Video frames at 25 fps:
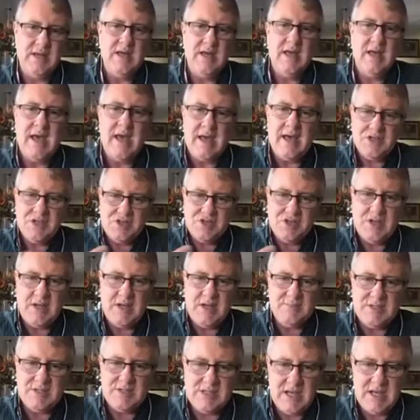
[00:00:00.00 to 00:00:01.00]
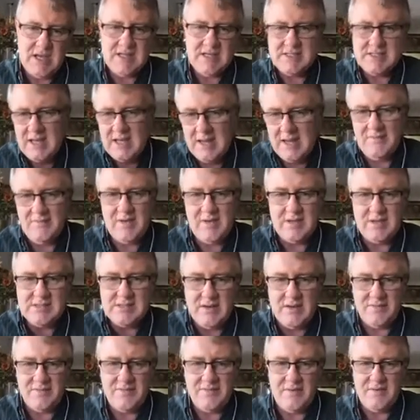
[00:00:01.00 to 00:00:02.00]
as James says, envy and
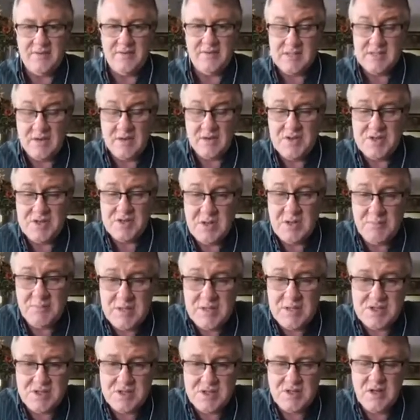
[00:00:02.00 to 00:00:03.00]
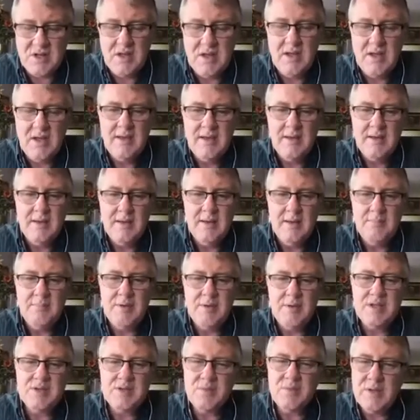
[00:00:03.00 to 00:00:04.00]
selfish ambition.
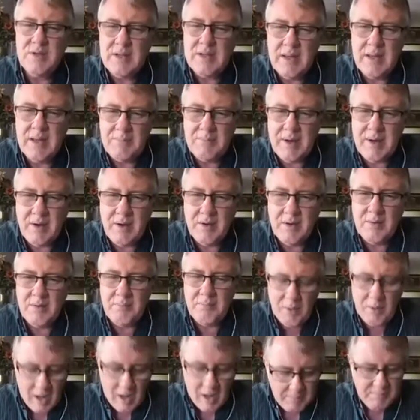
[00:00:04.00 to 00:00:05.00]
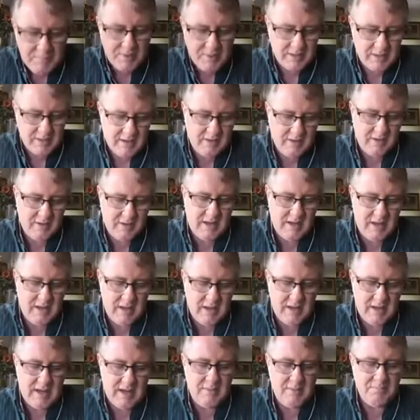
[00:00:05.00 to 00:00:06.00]
But it's really about popularity
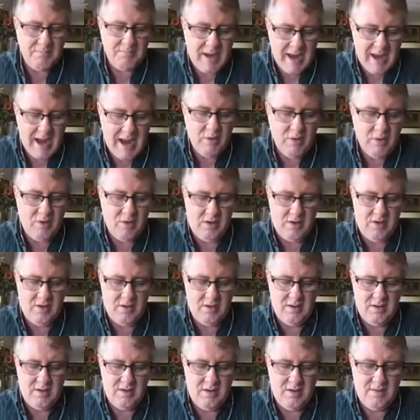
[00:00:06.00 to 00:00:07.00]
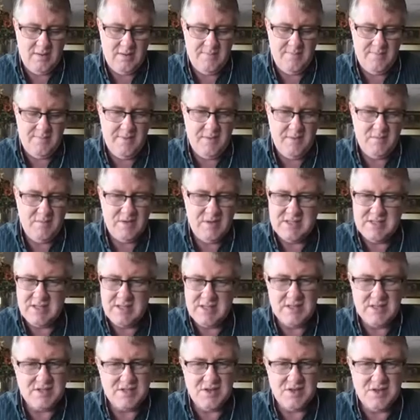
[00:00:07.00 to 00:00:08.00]
and power. We see
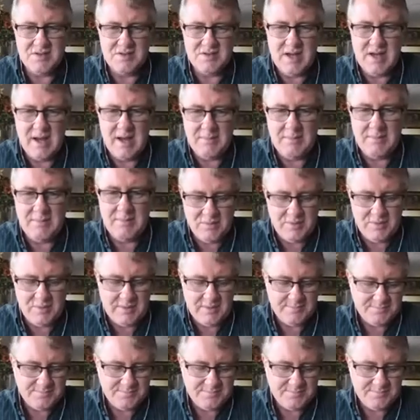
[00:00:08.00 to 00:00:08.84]
this all the time, don't we?